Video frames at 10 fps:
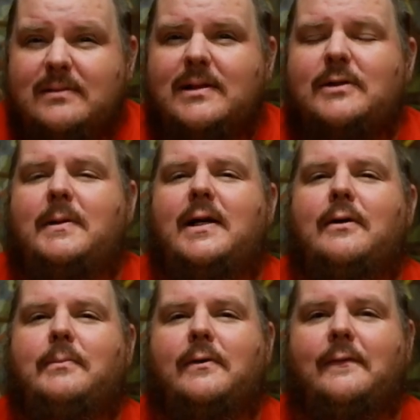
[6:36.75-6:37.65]
This has been
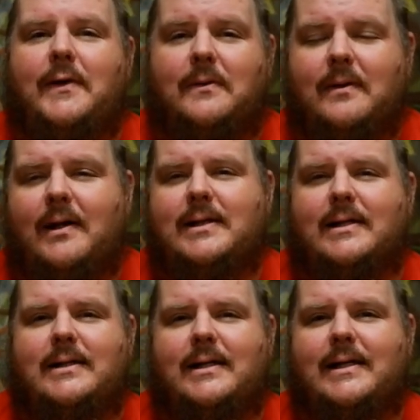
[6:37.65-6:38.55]
another book review. I'll
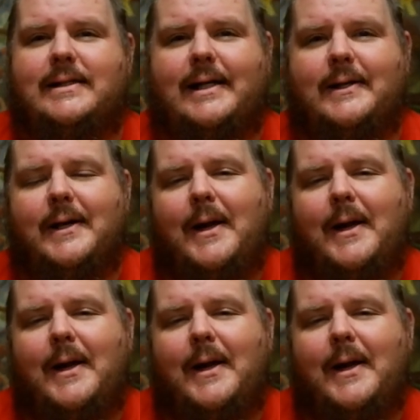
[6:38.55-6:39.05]
talk to you guys later.